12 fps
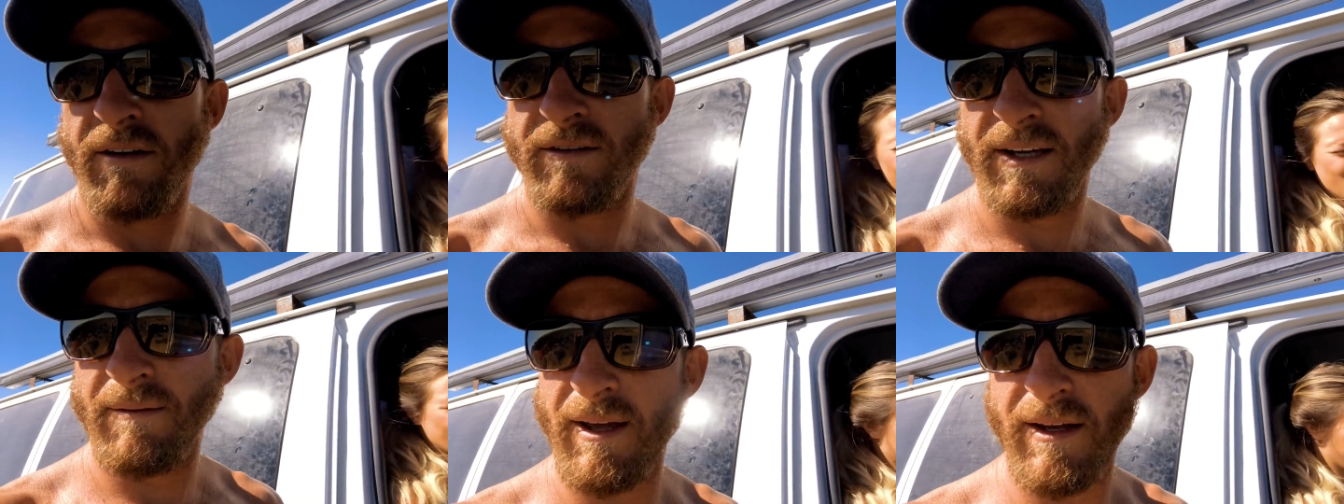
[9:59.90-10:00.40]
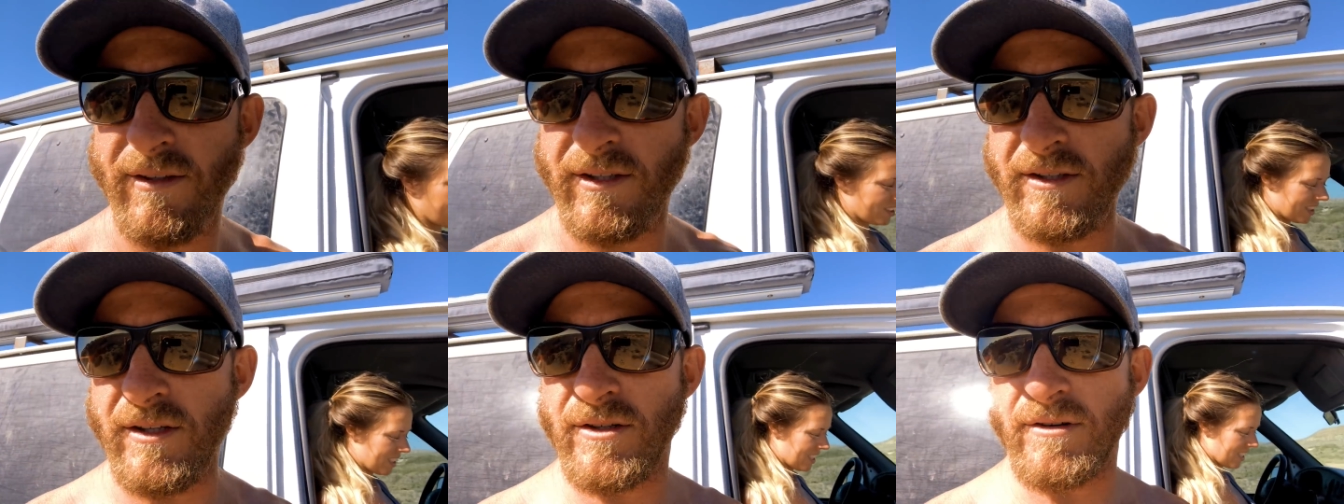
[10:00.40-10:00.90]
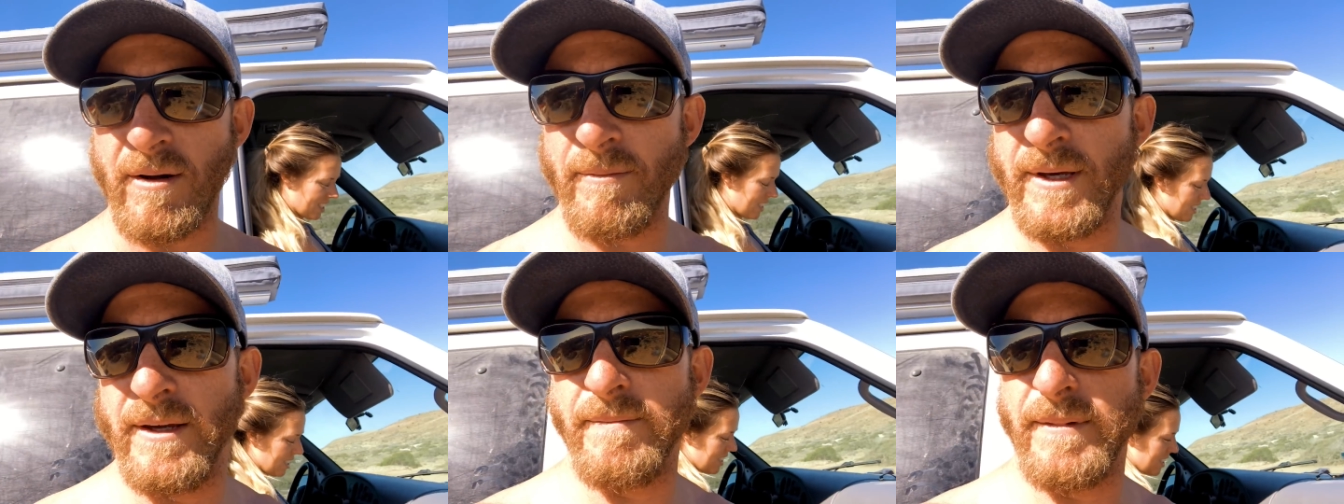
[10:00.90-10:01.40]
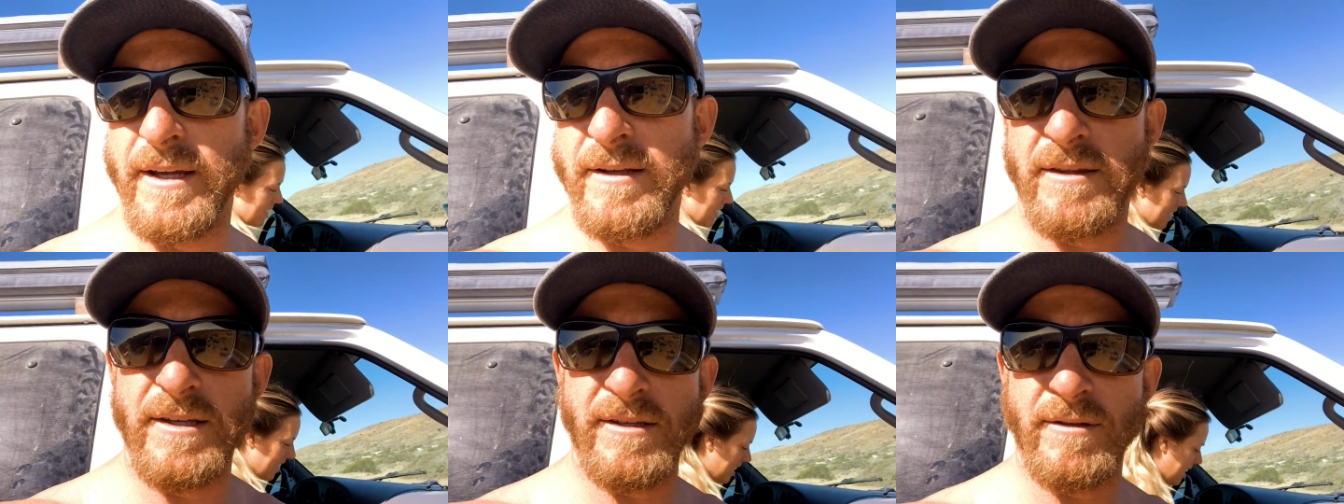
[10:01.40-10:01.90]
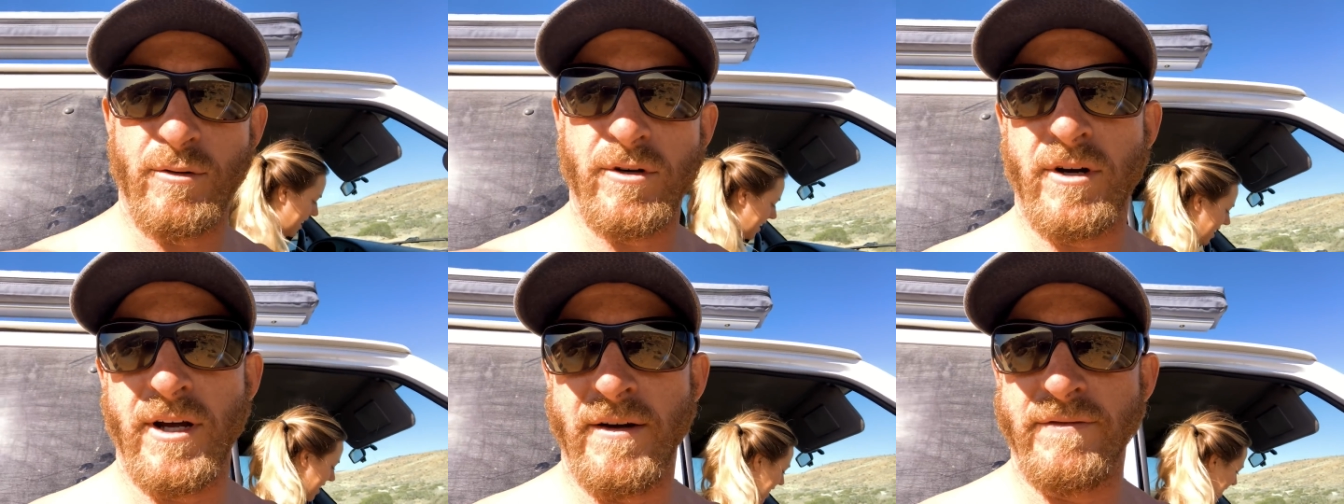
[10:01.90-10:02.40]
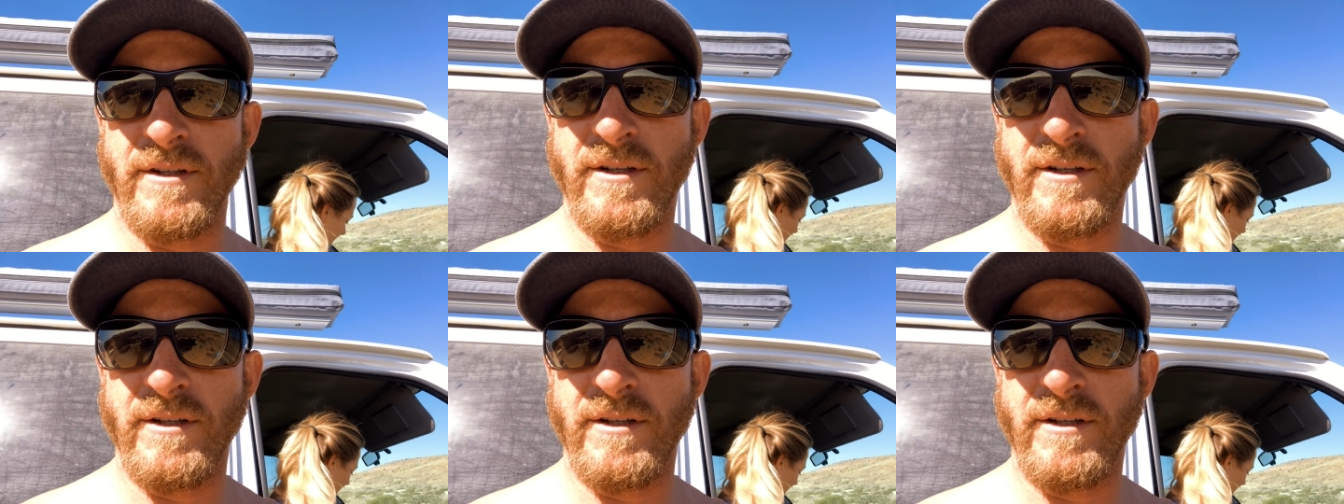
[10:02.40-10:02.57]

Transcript: See, mate, she's just grumpy. And this is what I have to